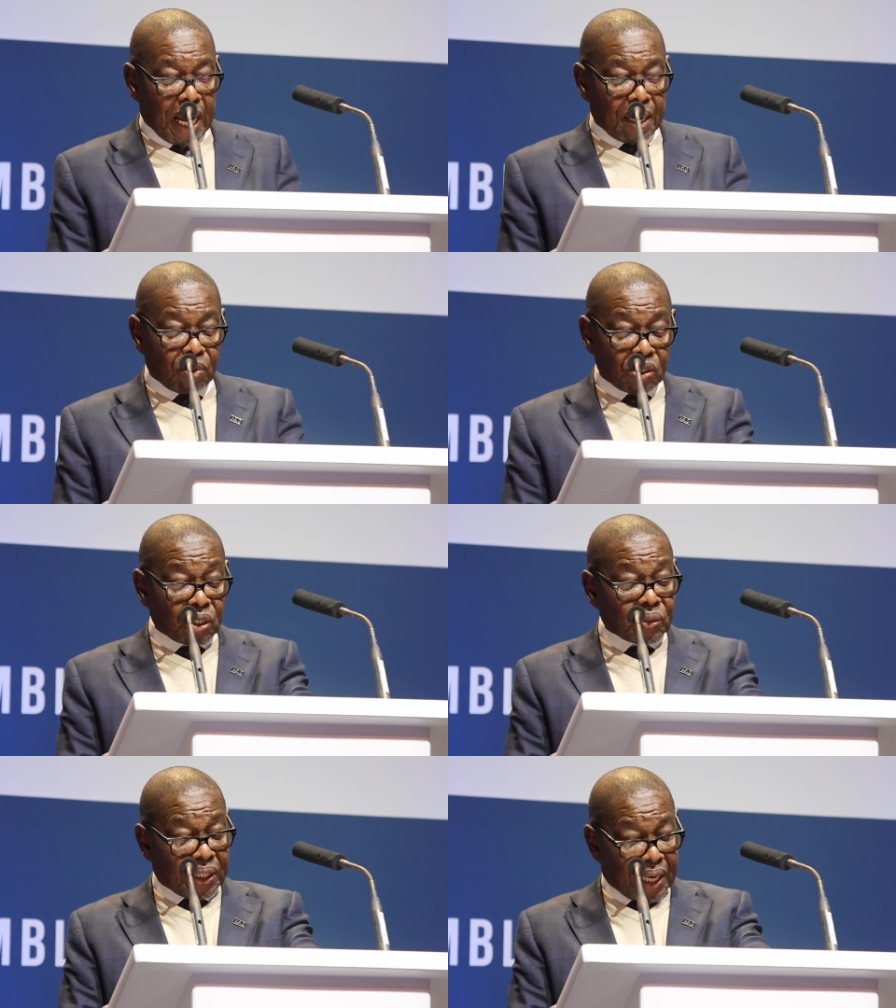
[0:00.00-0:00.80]
I'm
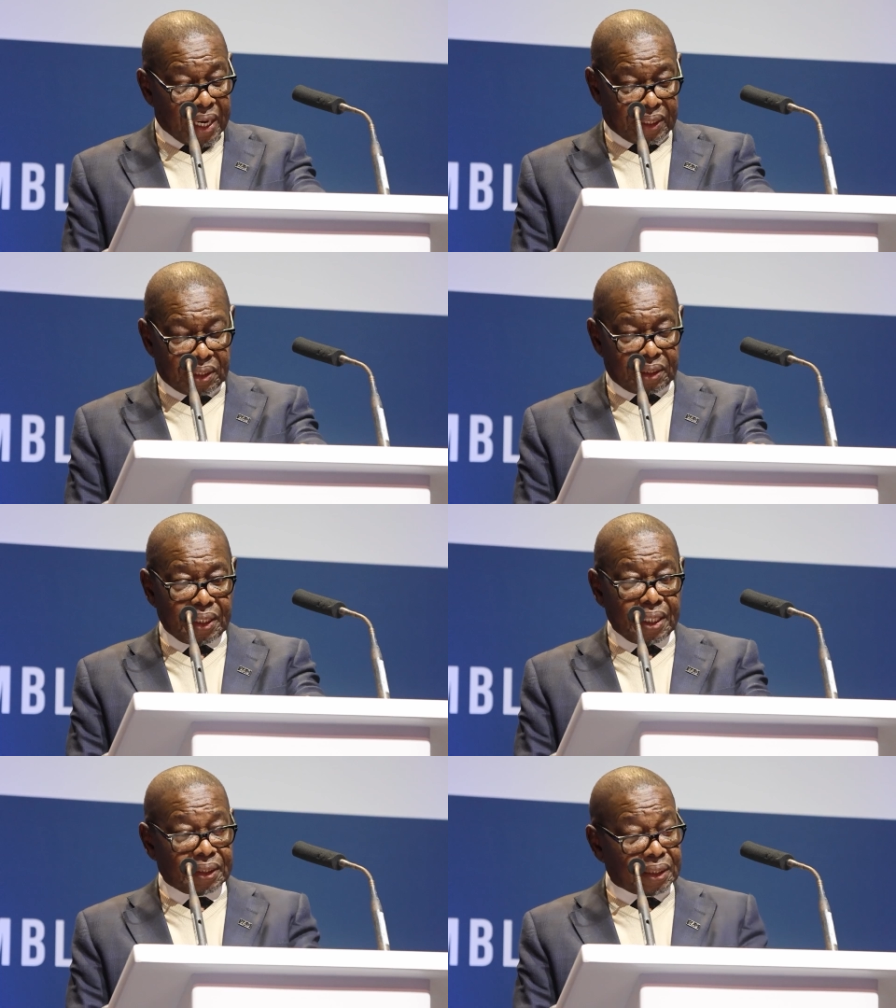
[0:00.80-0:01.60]
also
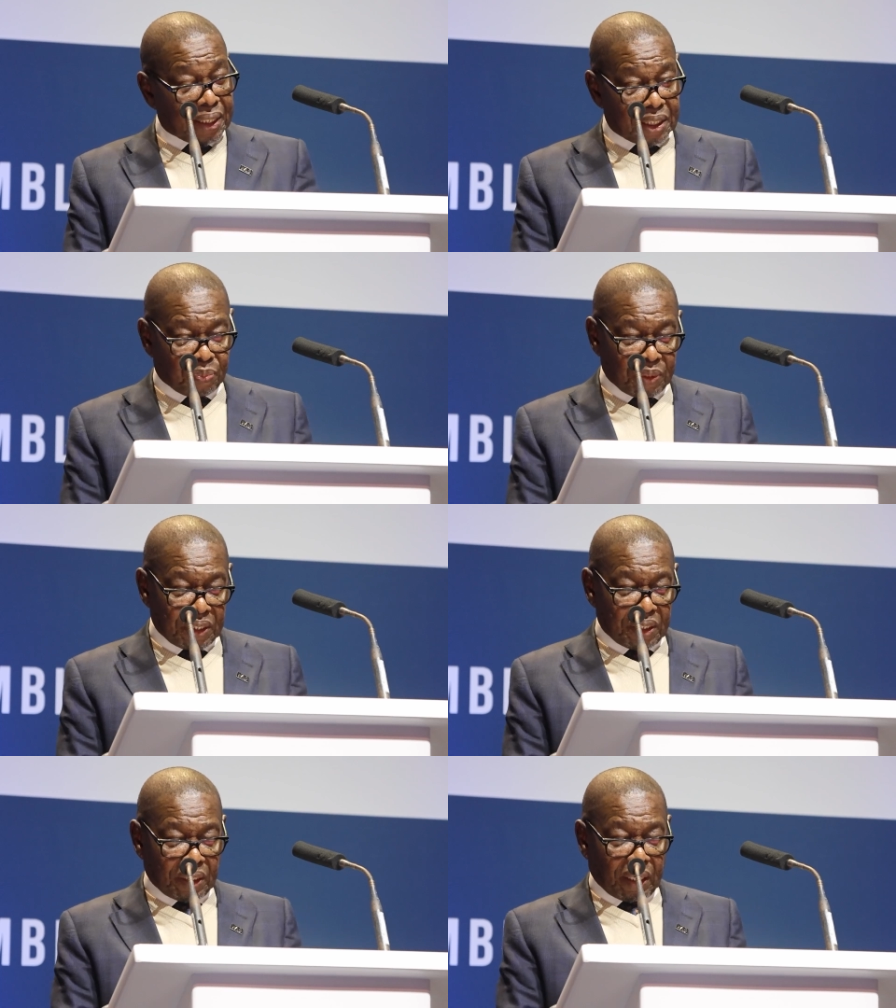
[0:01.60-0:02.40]
delighted, as it has
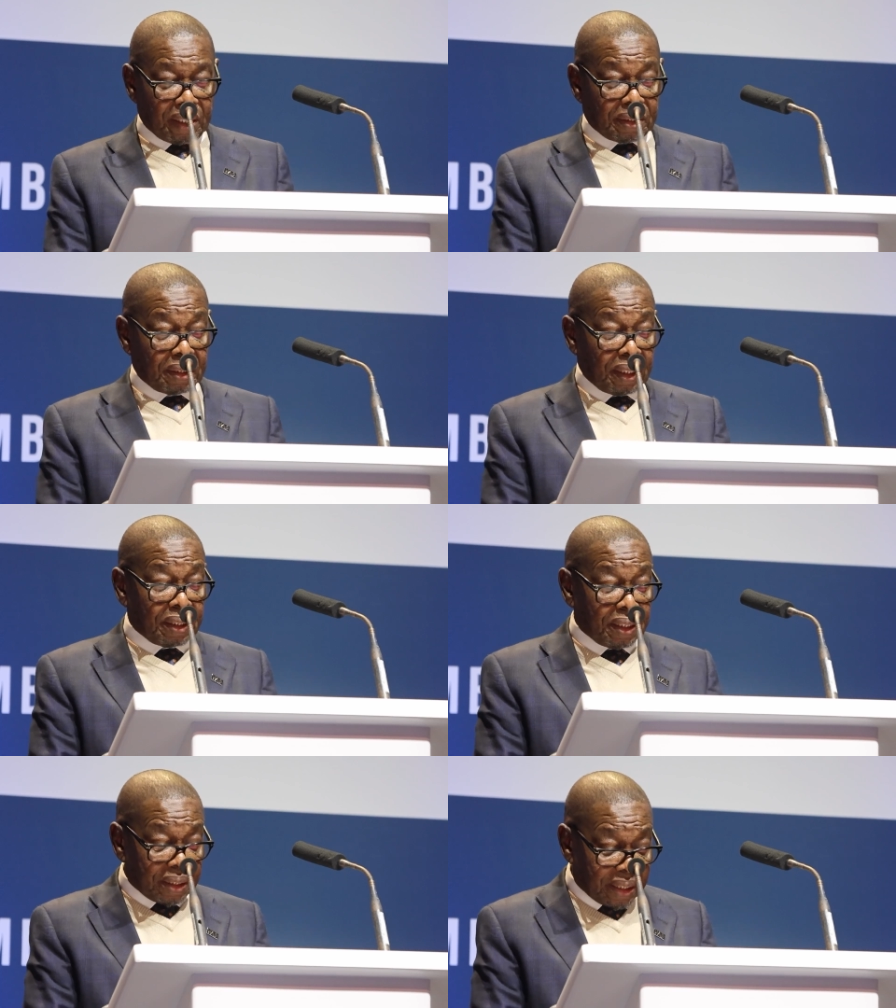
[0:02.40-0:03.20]
been indicated,
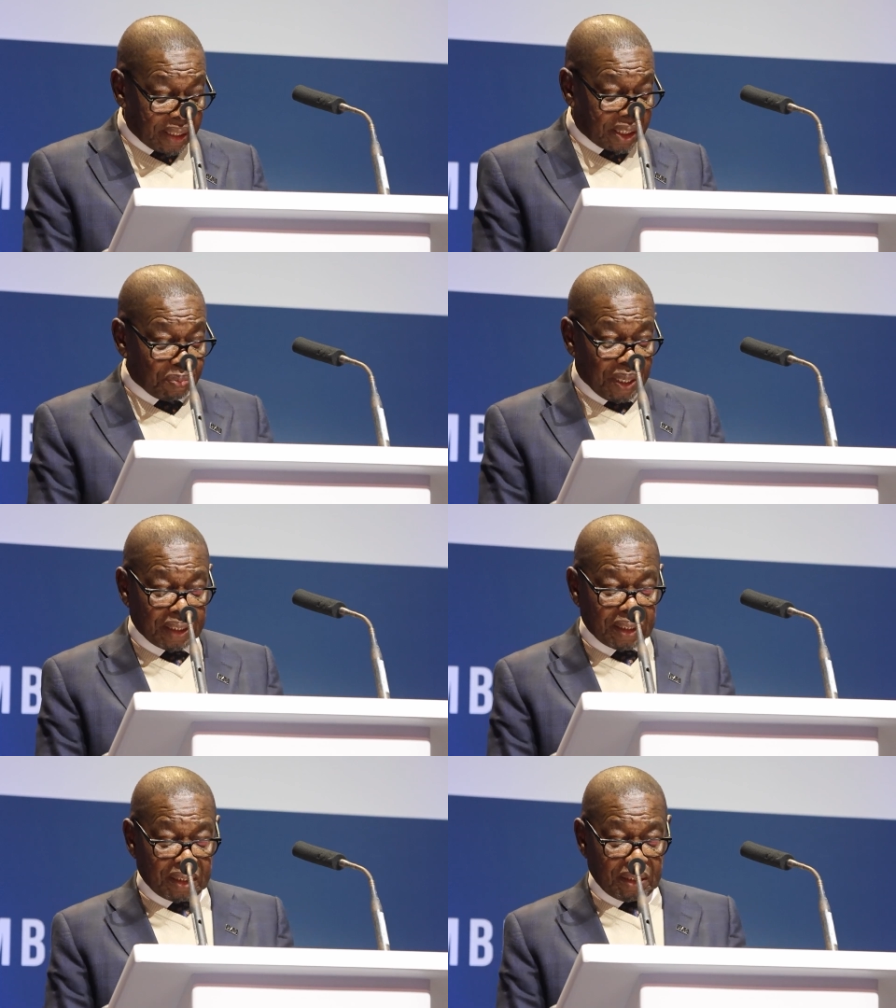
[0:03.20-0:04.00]
that this
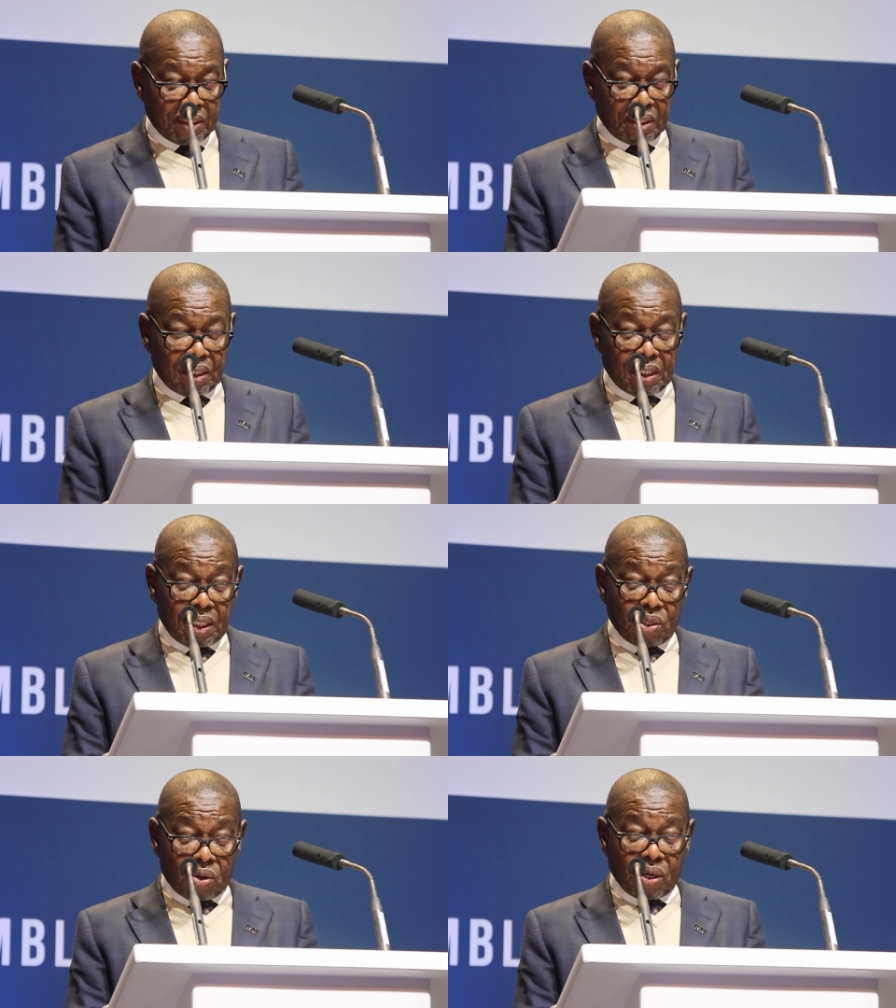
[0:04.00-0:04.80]
month,
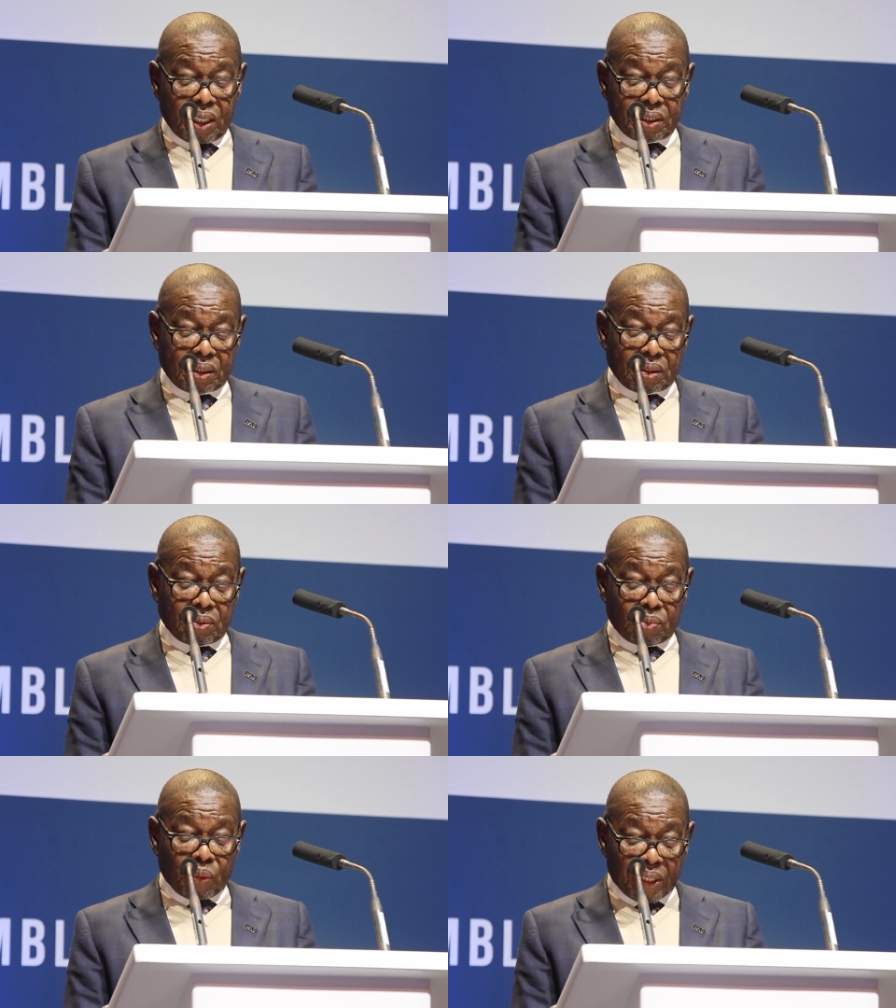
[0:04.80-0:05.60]
in
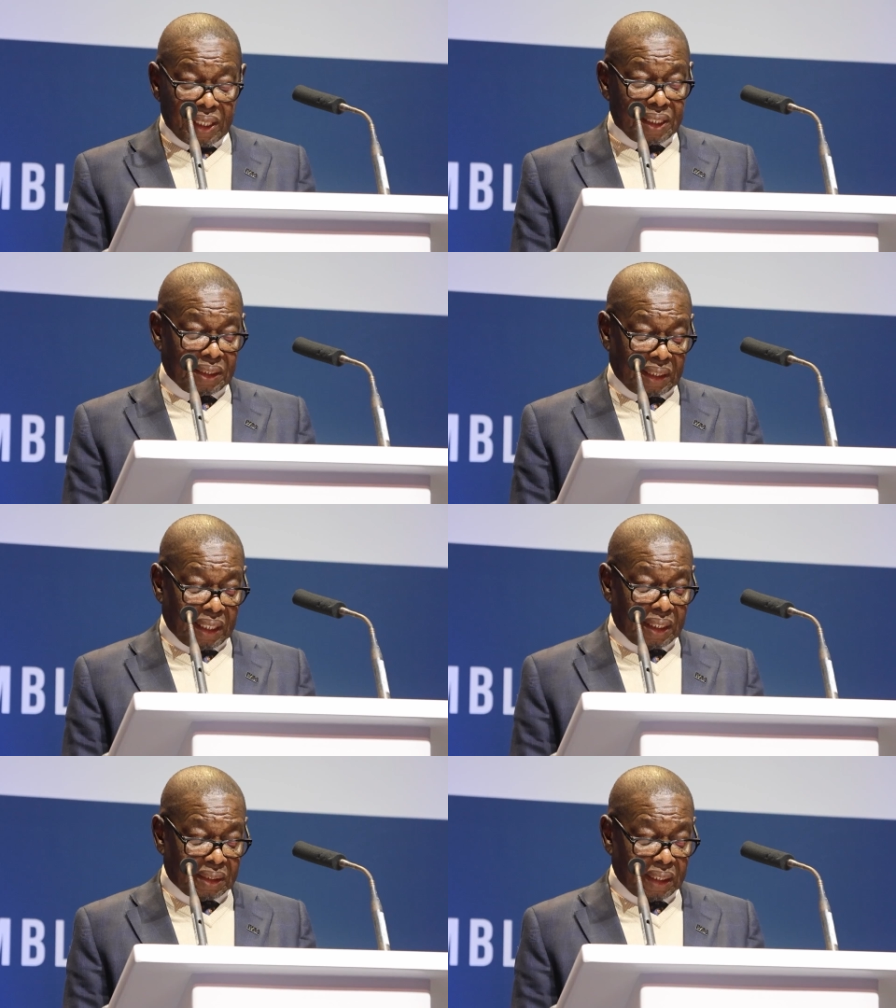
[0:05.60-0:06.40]
August, we as a
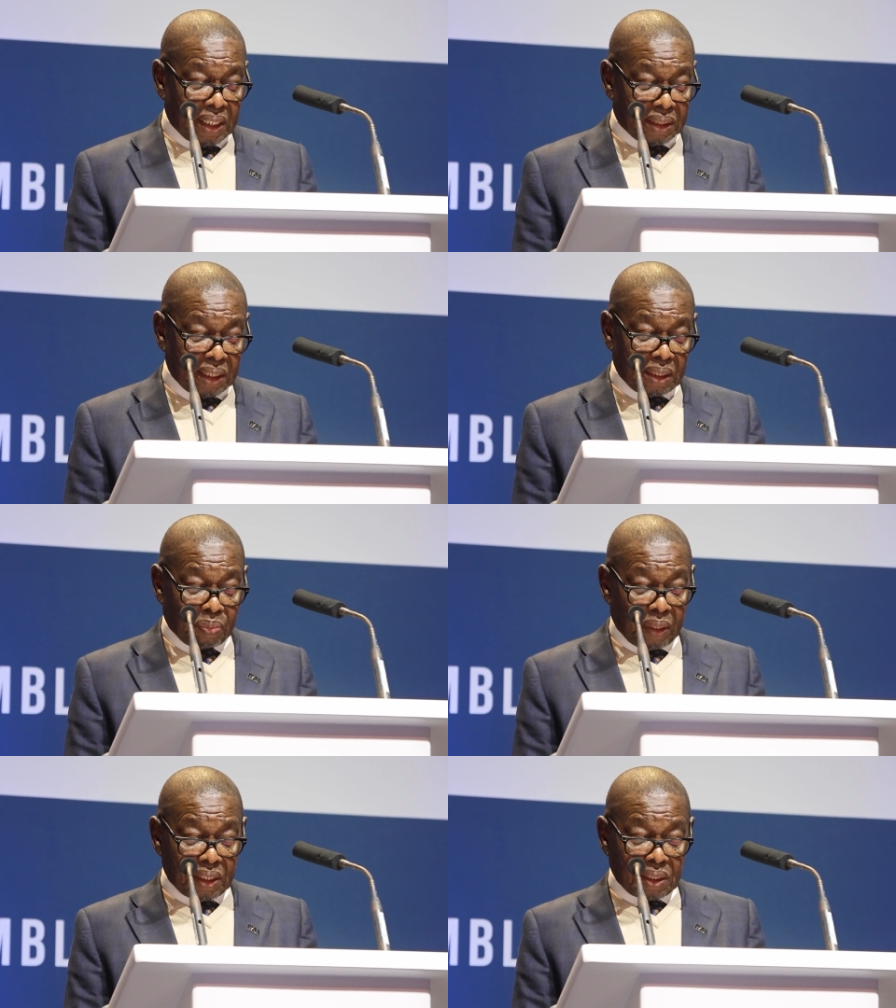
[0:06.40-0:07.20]
country are
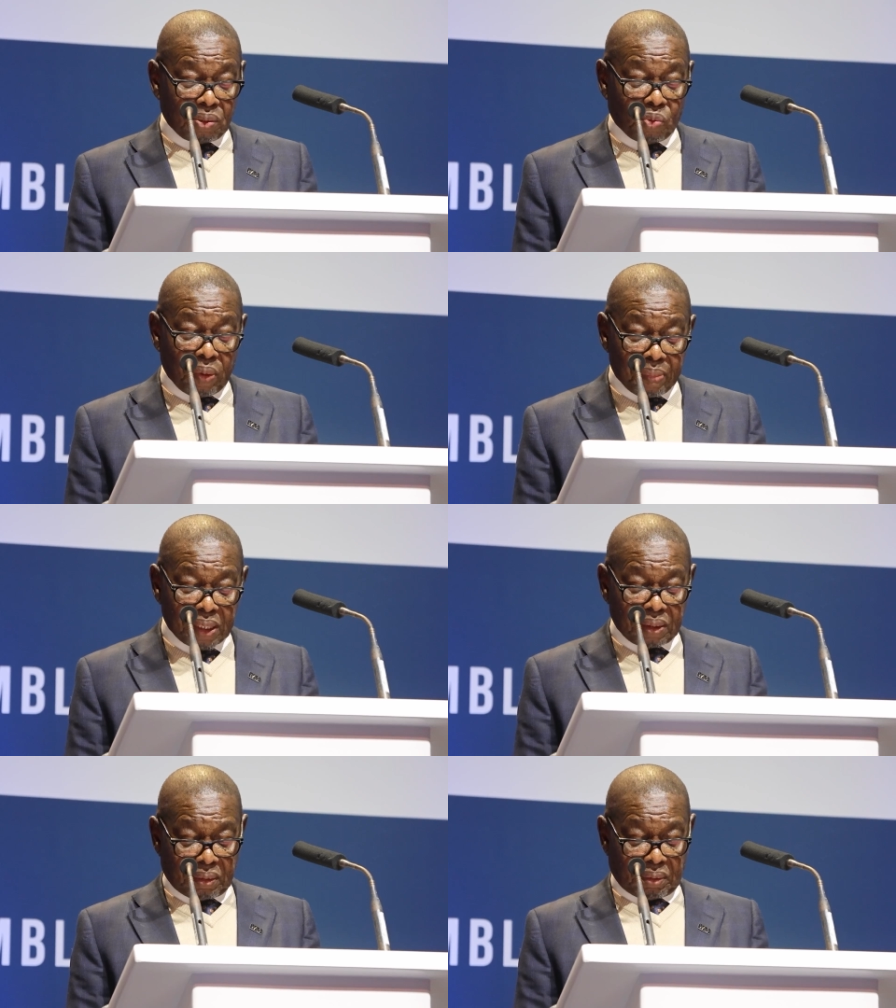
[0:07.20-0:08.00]
celebrating
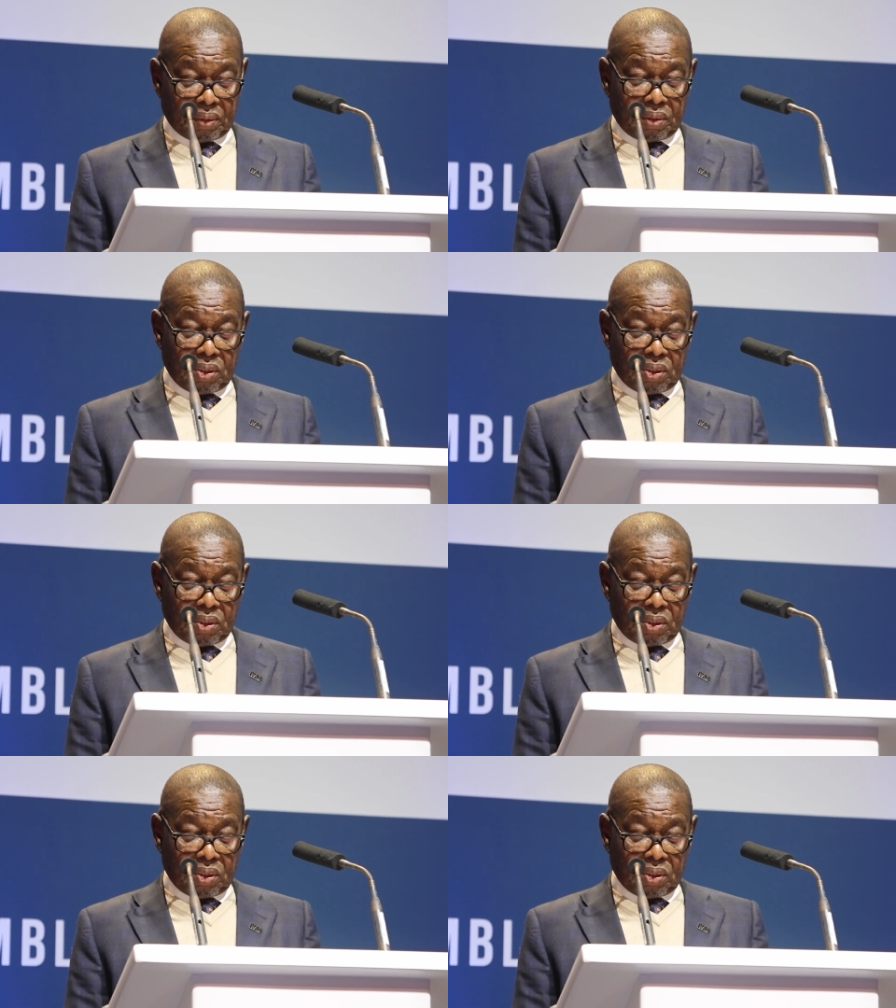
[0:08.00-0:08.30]
women